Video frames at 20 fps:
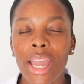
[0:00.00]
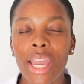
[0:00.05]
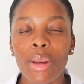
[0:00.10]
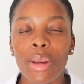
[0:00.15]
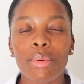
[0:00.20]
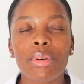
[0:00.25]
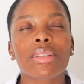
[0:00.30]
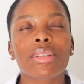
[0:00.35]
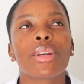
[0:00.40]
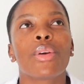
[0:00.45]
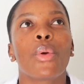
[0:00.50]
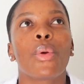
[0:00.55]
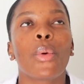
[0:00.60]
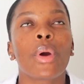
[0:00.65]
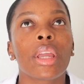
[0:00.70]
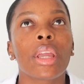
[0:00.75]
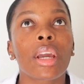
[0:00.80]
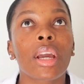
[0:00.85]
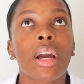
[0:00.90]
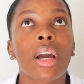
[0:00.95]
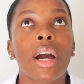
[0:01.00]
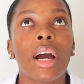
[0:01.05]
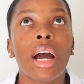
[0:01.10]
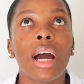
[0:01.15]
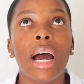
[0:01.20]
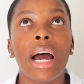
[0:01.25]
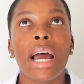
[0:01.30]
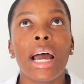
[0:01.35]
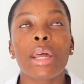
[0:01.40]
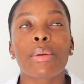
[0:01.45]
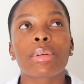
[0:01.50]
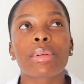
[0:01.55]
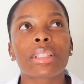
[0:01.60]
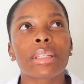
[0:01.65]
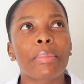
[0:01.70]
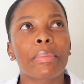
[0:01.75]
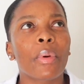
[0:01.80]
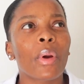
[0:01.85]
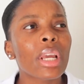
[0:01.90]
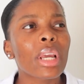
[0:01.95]
It was annoying. It was
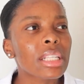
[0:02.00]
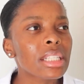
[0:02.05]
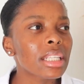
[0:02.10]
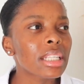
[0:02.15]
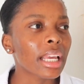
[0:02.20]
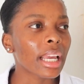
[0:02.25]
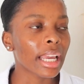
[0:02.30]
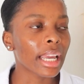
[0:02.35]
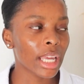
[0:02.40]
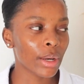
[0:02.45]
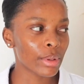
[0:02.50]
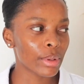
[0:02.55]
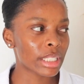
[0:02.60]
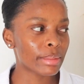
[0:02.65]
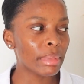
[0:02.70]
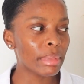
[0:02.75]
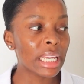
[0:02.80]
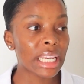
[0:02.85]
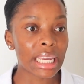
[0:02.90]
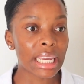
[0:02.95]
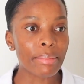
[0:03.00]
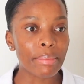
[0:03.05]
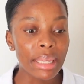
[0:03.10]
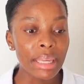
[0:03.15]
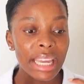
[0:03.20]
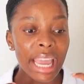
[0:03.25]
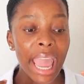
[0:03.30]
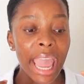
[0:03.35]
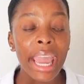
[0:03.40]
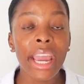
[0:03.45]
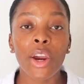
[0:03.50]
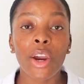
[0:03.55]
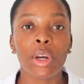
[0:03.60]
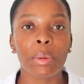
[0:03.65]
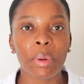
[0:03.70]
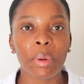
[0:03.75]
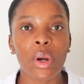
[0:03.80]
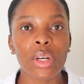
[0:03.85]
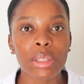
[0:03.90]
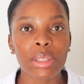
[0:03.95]
depressing. It was making me angry
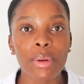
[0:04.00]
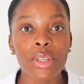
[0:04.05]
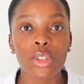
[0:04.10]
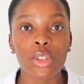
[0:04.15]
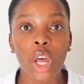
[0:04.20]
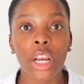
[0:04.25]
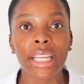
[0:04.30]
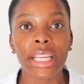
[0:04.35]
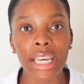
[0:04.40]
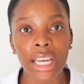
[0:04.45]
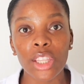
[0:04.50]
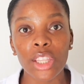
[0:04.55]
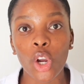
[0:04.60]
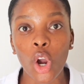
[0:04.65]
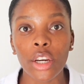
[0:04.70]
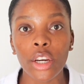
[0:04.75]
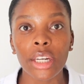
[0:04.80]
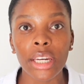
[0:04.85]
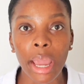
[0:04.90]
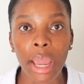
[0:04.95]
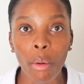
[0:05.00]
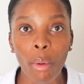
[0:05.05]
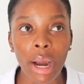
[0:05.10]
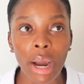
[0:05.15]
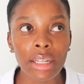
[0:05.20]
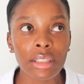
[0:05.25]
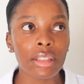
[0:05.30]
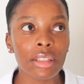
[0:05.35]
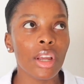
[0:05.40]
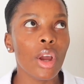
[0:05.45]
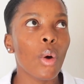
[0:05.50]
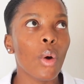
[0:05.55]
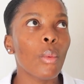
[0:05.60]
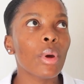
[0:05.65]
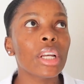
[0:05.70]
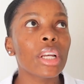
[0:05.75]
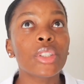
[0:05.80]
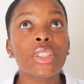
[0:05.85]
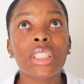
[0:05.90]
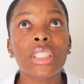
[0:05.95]
because I was not getting the content I want.
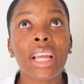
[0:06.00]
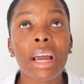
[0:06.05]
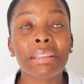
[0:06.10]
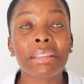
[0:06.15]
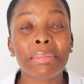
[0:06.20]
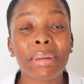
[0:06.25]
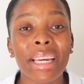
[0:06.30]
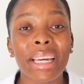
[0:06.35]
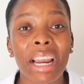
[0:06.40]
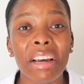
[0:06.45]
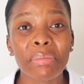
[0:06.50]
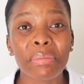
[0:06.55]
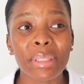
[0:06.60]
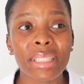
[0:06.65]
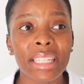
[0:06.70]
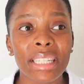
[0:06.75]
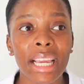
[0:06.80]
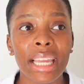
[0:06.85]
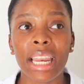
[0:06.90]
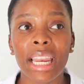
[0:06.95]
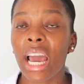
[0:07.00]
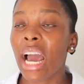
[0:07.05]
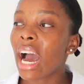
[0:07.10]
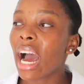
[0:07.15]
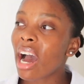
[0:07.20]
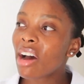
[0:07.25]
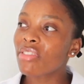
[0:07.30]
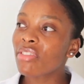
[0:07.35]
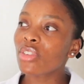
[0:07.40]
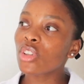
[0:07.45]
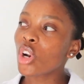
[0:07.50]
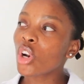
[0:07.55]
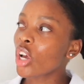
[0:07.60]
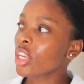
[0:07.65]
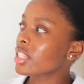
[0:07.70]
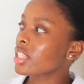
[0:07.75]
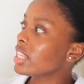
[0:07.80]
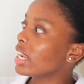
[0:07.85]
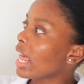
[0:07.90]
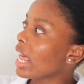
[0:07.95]
When electricity comes back at 10:30, I've
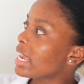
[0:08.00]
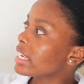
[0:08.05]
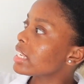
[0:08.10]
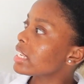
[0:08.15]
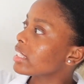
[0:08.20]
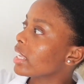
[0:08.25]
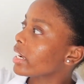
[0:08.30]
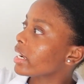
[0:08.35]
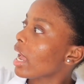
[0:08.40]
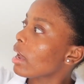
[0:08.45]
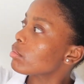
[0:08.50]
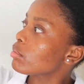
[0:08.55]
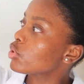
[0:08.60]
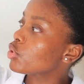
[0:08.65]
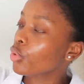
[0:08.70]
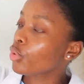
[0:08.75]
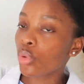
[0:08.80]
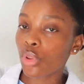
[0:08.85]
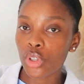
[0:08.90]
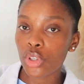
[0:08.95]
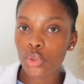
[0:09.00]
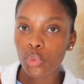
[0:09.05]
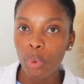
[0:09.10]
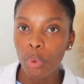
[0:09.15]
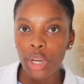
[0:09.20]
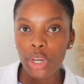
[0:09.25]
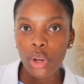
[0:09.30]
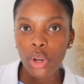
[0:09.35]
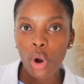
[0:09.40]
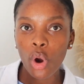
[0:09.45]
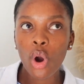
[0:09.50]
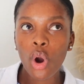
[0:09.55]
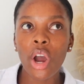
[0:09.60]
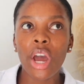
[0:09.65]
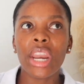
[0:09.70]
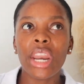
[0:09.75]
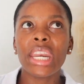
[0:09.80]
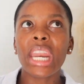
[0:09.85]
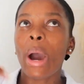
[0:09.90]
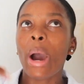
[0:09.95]
lost the lighting that comes through this window.
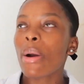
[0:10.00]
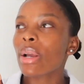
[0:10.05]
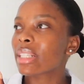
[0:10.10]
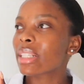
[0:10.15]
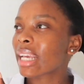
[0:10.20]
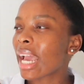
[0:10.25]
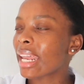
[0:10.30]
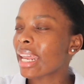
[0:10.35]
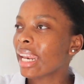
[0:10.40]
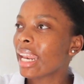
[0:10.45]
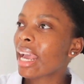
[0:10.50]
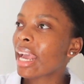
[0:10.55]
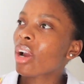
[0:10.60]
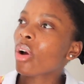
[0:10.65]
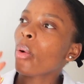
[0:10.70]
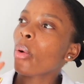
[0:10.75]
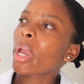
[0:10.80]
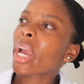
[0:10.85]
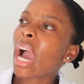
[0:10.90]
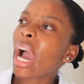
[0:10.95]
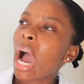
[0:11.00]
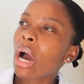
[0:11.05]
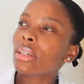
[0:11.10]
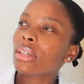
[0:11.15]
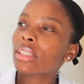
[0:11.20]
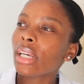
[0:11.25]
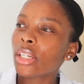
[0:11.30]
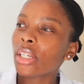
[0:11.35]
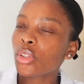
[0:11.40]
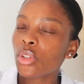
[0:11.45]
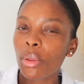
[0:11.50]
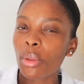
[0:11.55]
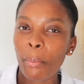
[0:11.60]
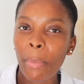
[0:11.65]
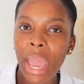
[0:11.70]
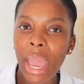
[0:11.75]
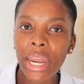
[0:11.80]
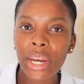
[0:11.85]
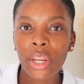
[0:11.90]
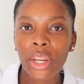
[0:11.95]
Now it's kind of like going outside to the
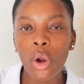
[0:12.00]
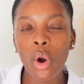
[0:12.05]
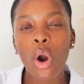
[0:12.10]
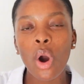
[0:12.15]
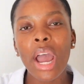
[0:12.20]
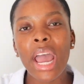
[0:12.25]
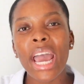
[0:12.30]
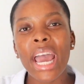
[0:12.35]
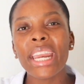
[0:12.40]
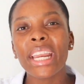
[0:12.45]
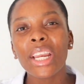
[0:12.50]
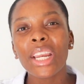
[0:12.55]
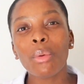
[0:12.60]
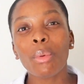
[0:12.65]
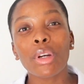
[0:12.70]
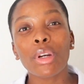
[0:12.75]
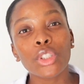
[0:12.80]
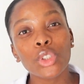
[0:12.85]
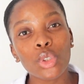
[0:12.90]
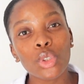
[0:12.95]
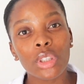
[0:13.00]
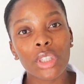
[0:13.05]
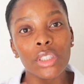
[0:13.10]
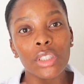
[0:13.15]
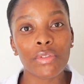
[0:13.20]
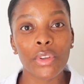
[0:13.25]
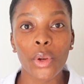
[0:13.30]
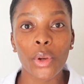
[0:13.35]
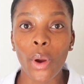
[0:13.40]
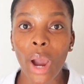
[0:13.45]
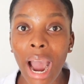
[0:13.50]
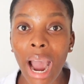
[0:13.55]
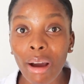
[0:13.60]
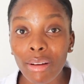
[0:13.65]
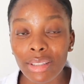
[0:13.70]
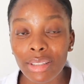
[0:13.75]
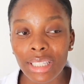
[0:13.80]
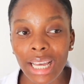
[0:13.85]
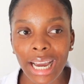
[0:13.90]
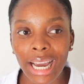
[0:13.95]
patio, and I didn't want to shoot this video
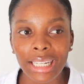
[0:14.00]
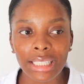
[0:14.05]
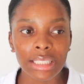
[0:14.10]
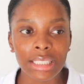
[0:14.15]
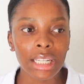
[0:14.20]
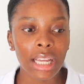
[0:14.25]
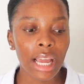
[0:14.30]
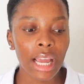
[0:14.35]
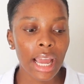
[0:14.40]
outside.